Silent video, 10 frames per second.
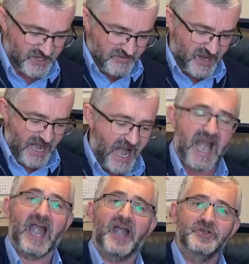The
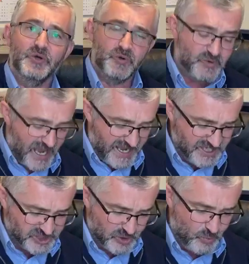higher you
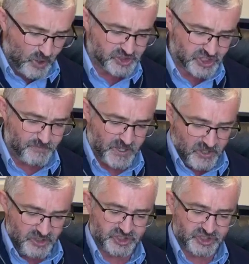rise in worship, the